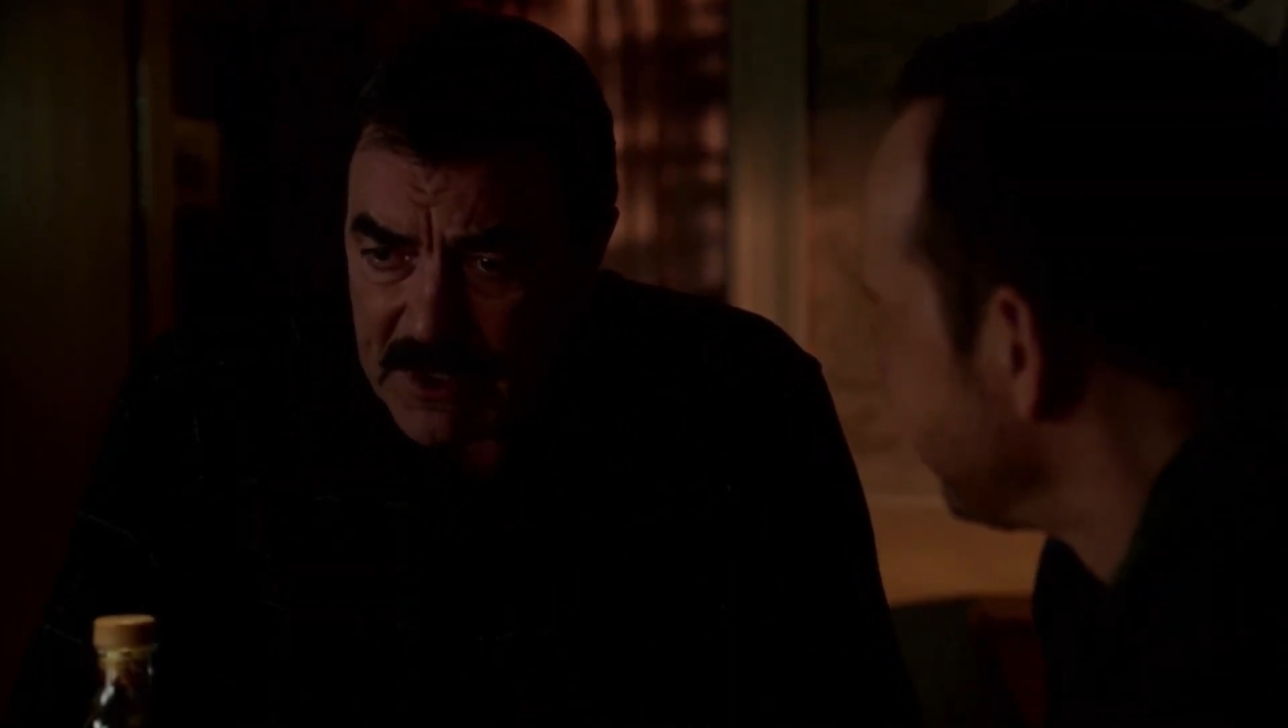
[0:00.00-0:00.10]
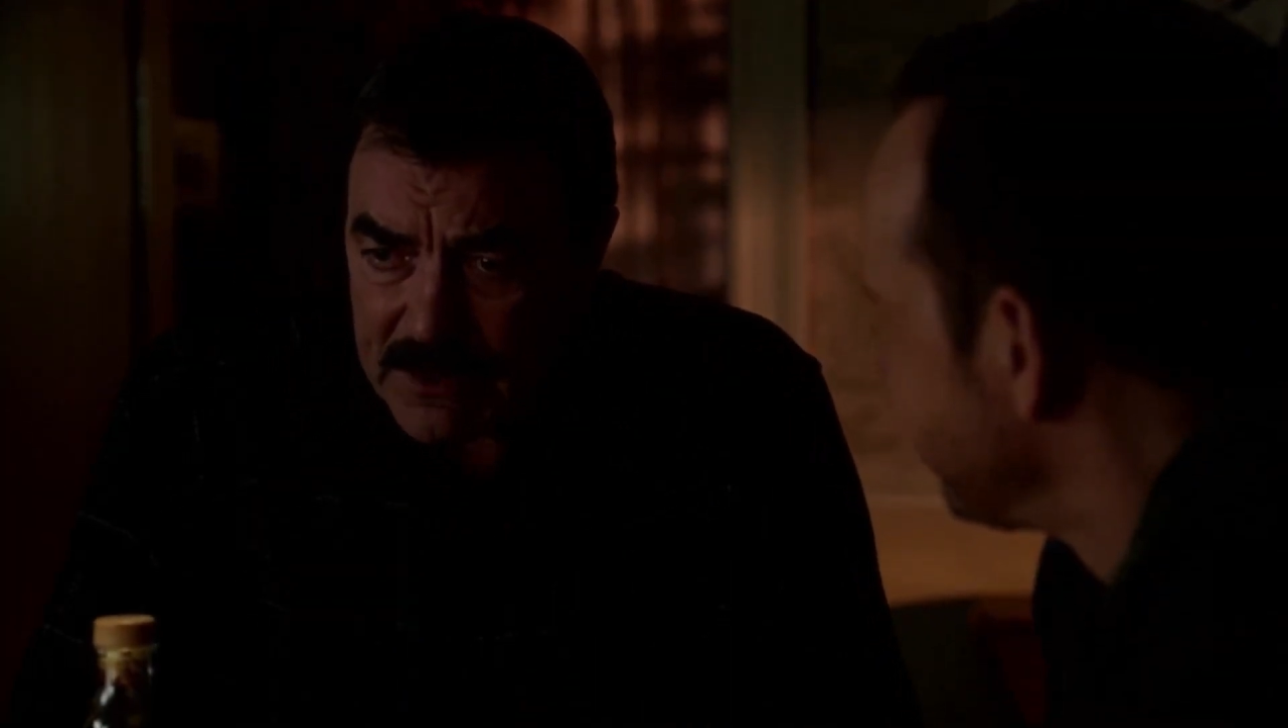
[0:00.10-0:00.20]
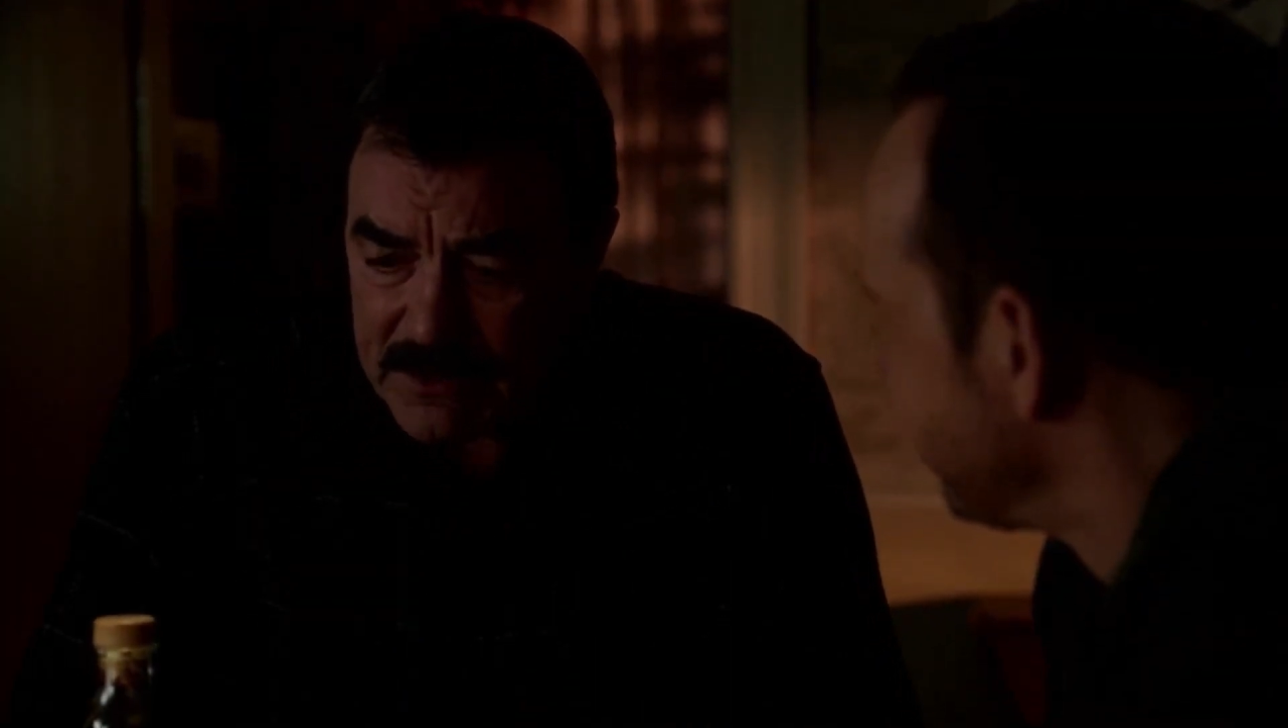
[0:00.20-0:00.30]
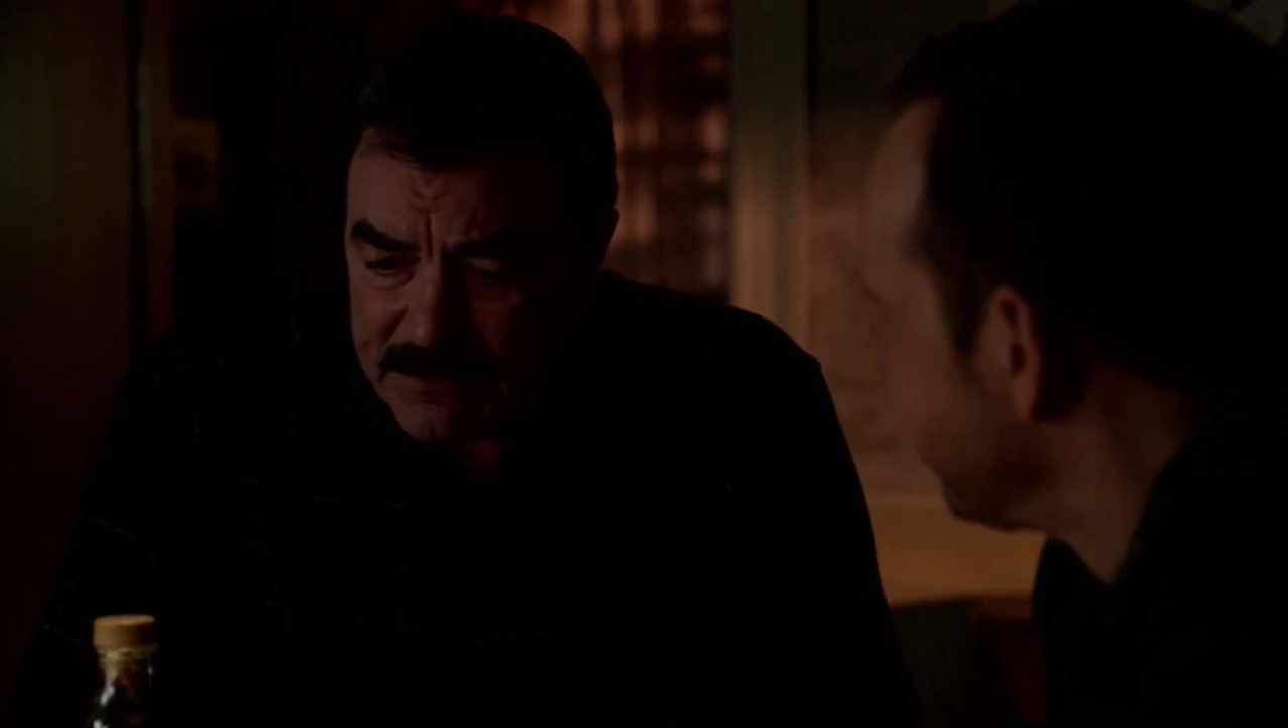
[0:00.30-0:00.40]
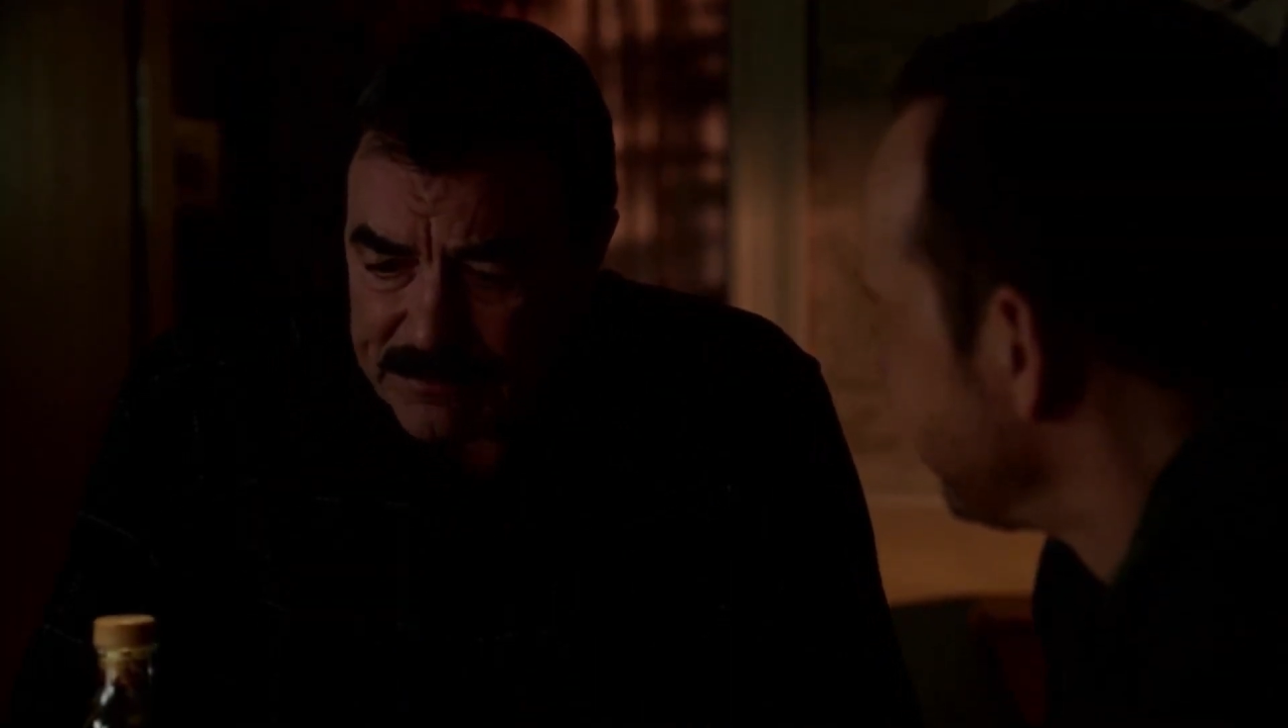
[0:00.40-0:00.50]

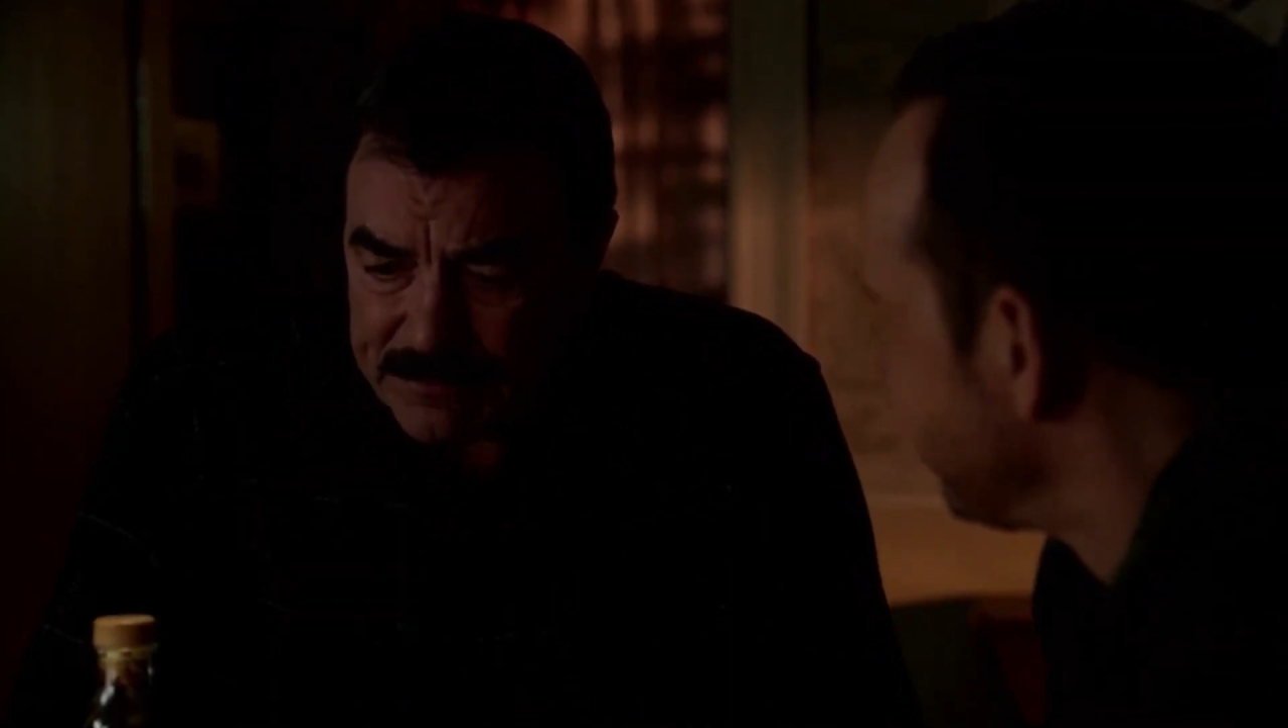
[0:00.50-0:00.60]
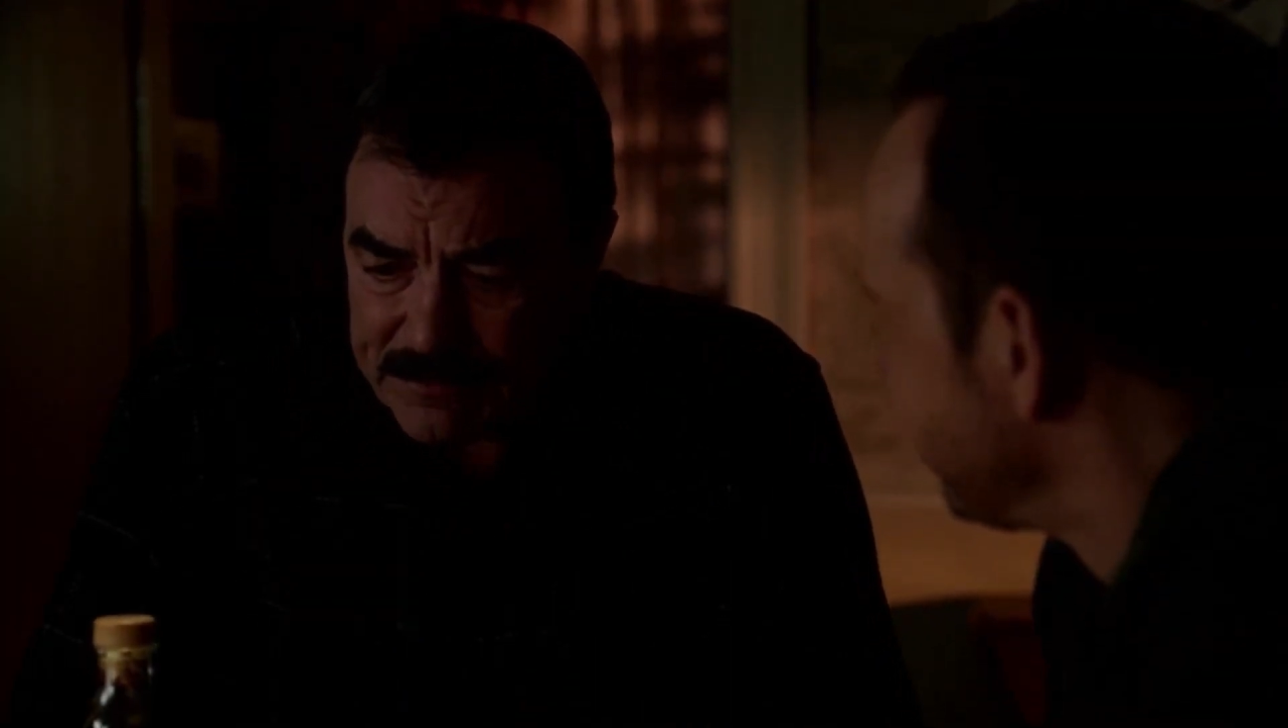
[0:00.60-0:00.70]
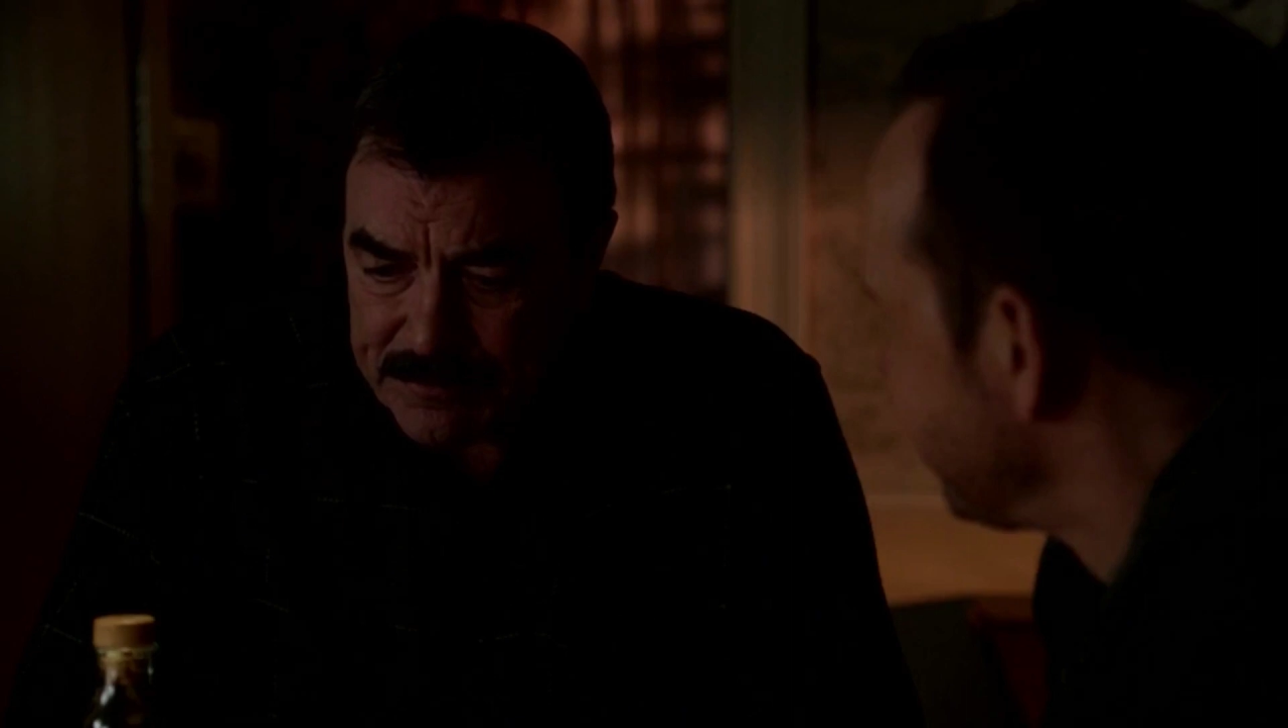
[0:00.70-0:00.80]
measure.